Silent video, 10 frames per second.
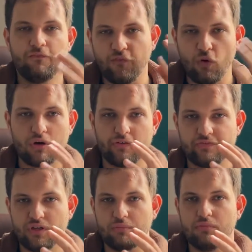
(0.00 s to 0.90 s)
4
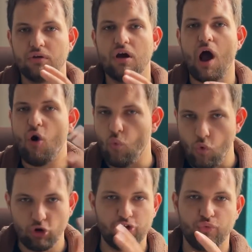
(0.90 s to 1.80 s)
of them
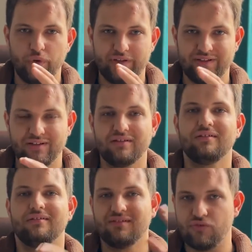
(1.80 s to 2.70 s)
award-winning,
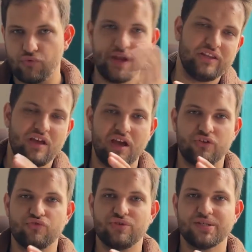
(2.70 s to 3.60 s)
great
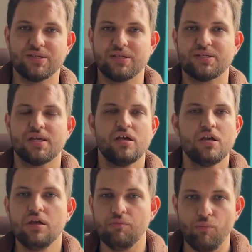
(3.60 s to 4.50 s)
actresses.
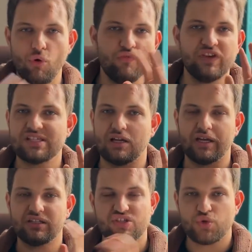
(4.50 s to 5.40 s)
Movies like The